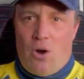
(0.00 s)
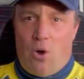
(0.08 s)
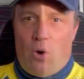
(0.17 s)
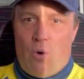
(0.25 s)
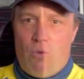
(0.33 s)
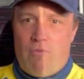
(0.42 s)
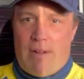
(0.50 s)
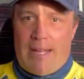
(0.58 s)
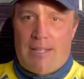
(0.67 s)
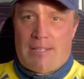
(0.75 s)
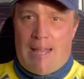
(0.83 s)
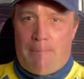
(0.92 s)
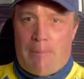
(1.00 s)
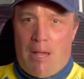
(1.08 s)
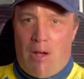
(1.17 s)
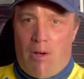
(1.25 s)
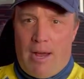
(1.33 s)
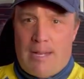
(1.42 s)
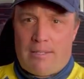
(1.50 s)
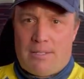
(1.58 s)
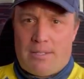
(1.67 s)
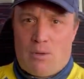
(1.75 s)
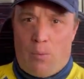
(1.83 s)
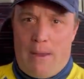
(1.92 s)
all ready to get behind
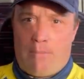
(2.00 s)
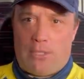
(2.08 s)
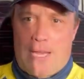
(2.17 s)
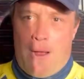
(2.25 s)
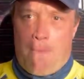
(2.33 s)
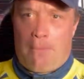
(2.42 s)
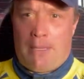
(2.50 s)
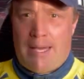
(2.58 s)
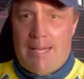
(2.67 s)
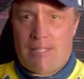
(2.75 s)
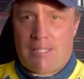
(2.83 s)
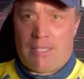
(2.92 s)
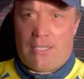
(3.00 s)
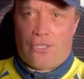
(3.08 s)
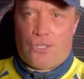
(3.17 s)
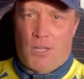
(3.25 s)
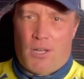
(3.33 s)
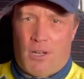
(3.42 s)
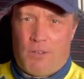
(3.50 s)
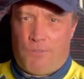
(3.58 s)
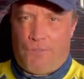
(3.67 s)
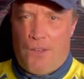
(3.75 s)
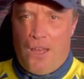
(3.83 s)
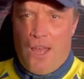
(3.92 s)
the Witham Town players and the staff
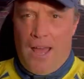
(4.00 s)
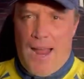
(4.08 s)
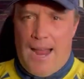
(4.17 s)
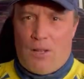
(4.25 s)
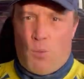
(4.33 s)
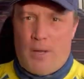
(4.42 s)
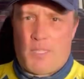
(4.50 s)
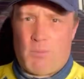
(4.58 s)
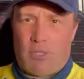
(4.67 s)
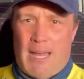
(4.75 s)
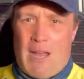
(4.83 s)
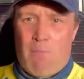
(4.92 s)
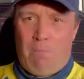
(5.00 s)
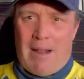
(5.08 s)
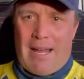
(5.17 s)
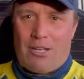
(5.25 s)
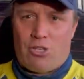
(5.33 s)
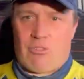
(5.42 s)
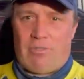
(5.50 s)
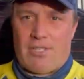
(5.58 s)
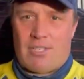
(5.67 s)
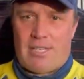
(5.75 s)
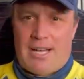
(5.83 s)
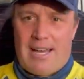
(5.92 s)
and the Witham Town manager,
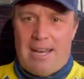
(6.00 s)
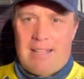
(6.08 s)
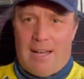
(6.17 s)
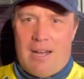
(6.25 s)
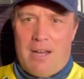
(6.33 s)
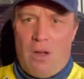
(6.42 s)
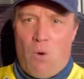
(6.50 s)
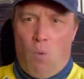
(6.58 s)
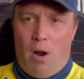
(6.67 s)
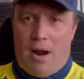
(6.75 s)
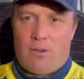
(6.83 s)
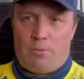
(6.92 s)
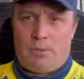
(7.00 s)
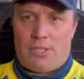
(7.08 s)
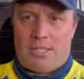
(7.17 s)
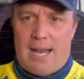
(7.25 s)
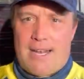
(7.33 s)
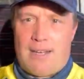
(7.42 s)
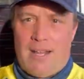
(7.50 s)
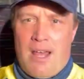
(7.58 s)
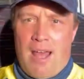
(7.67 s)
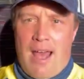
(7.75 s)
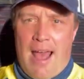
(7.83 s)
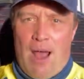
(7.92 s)
Chris Taylor,
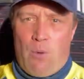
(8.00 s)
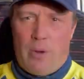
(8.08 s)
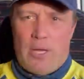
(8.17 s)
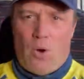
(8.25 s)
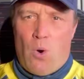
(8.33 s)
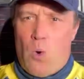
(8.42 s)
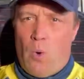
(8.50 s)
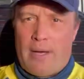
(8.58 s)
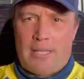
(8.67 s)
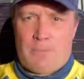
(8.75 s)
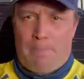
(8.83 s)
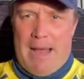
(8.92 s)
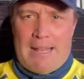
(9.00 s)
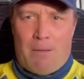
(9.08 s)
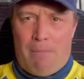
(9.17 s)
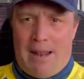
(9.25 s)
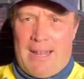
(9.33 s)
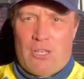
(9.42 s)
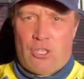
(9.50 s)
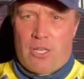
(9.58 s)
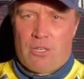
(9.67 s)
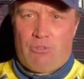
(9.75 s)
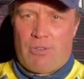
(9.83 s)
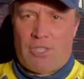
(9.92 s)
100%. And we always back the
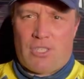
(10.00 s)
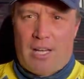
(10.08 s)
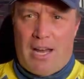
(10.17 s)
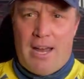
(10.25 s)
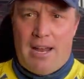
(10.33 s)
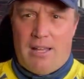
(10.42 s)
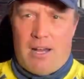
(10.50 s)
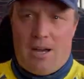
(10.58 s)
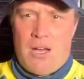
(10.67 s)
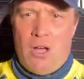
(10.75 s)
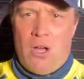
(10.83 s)
manager, Chris Taylor,